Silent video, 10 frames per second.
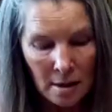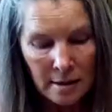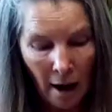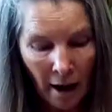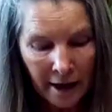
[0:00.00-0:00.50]

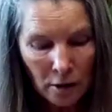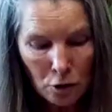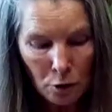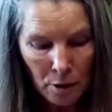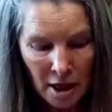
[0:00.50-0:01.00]
9
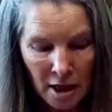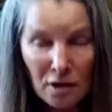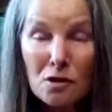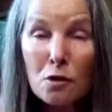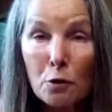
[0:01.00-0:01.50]

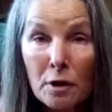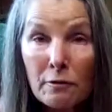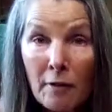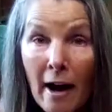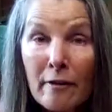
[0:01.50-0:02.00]
degrees,
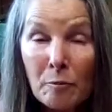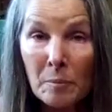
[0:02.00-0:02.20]
35